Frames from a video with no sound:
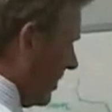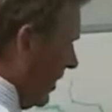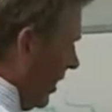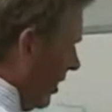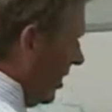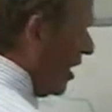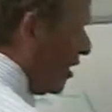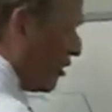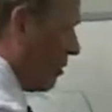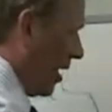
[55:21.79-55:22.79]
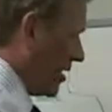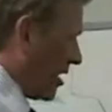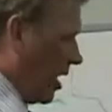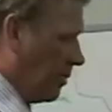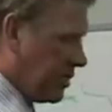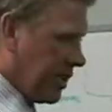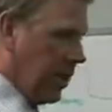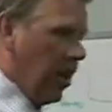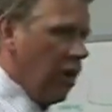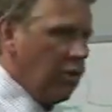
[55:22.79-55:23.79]
Then your body's
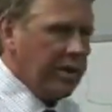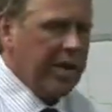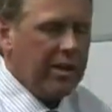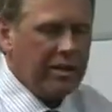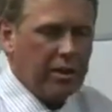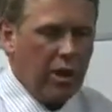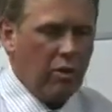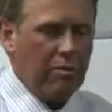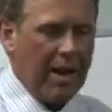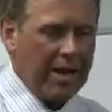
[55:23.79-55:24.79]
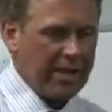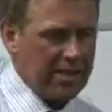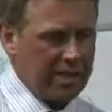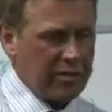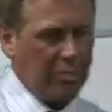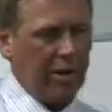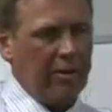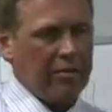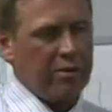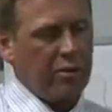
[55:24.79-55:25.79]
compensated all the way down to the lower back. It's got your
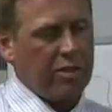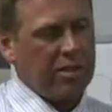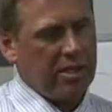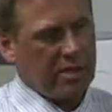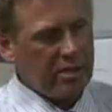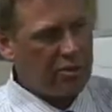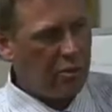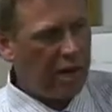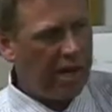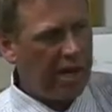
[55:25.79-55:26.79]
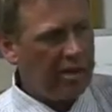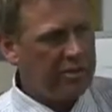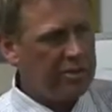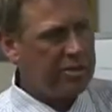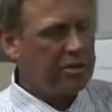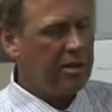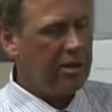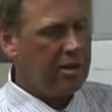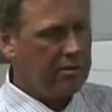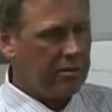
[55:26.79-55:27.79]
pelvis twisted. It's got your weight out
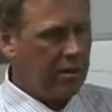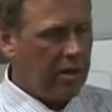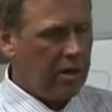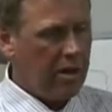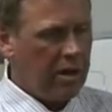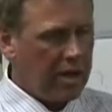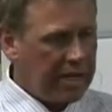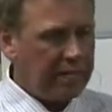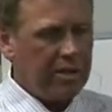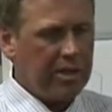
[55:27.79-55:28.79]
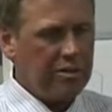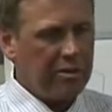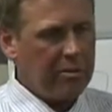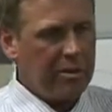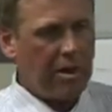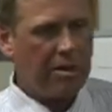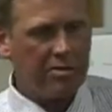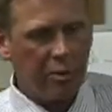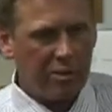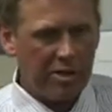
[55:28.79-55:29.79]
of unevenly distributed,
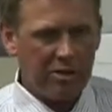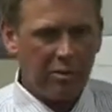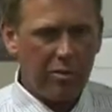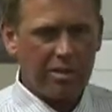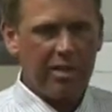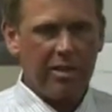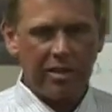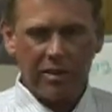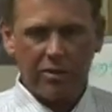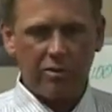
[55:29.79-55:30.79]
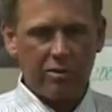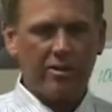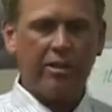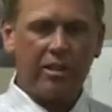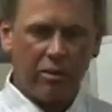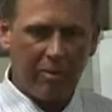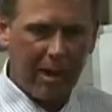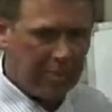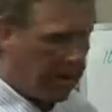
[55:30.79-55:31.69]
causing more pressure on one side than the other, resulting in lower back